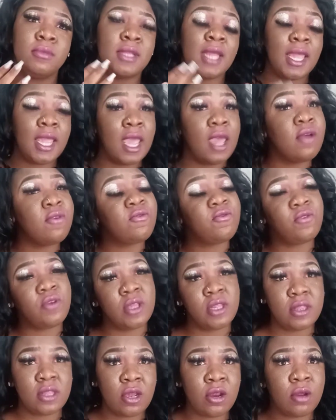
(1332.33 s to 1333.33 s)
they have
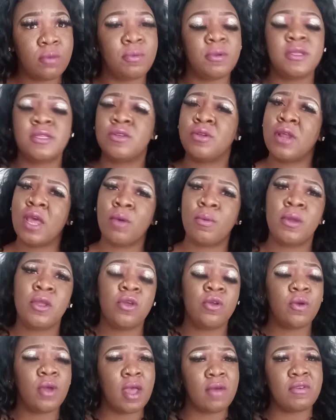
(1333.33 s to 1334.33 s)
free therapy. So that way
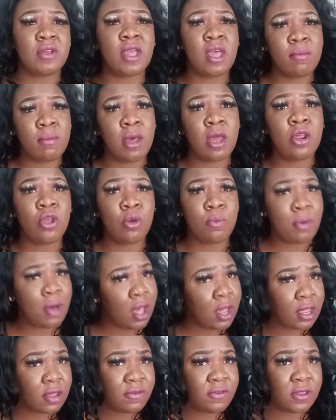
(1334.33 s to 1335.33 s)
you don't have to come out of your
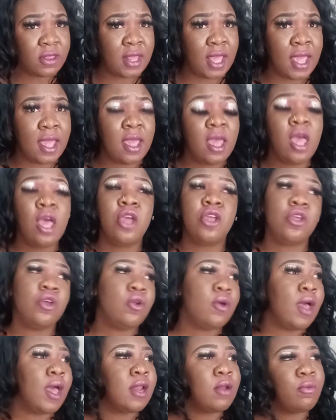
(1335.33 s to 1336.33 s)
pocket for that. You
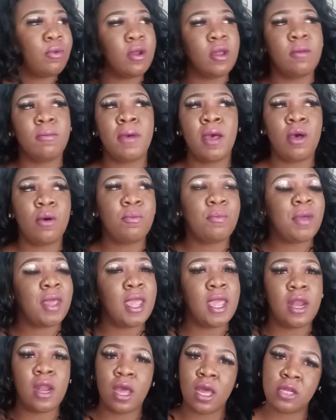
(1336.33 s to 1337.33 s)
don't have to worry about
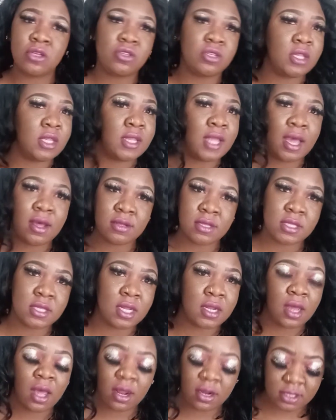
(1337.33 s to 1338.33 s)
paying hundreds of thousands
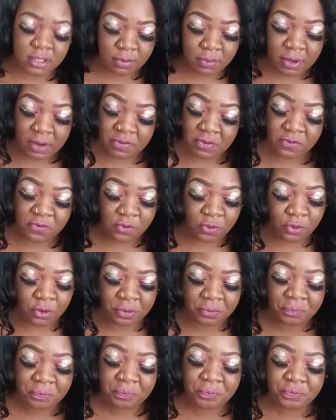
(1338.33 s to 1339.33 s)
of dollars or whatever
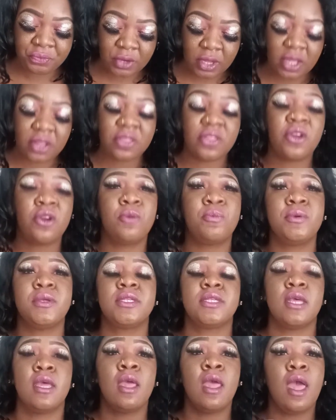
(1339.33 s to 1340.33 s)
for a
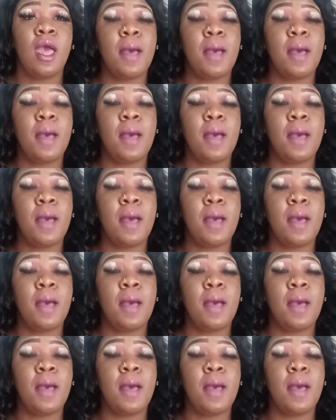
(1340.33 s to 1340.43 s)
therapist.